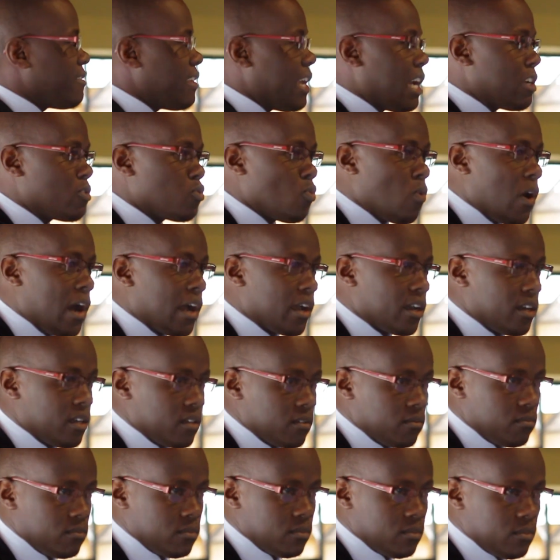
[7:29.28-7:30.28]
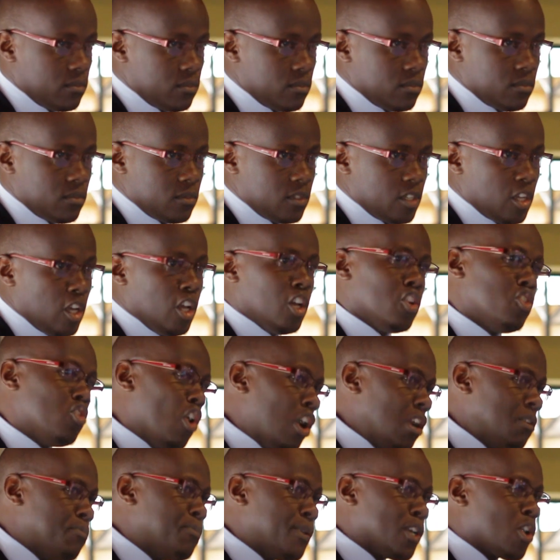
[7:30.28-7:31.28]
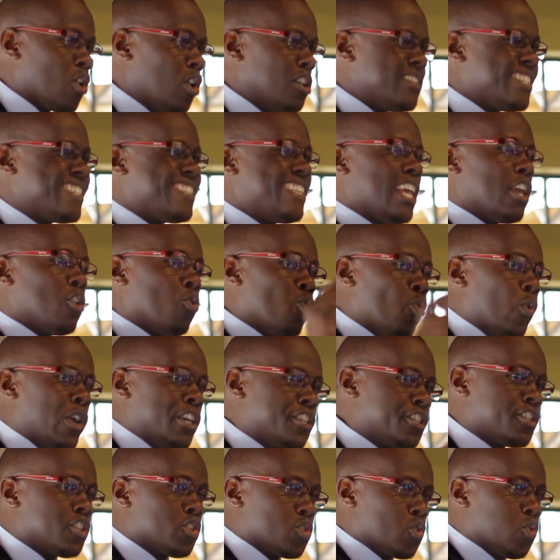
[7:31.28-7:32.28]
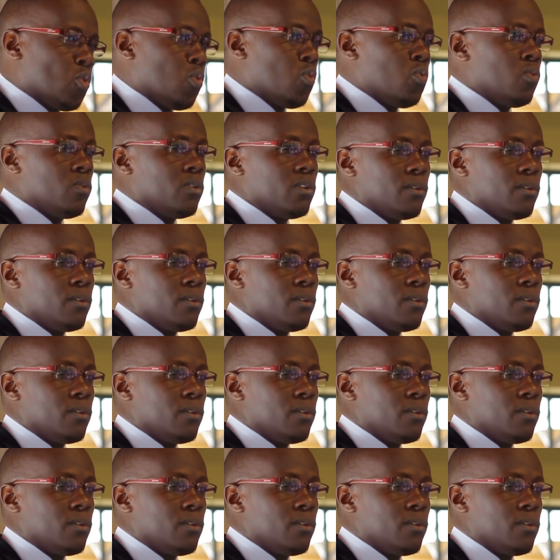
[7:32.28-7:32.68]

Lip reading: they're at work. Not because they wish to,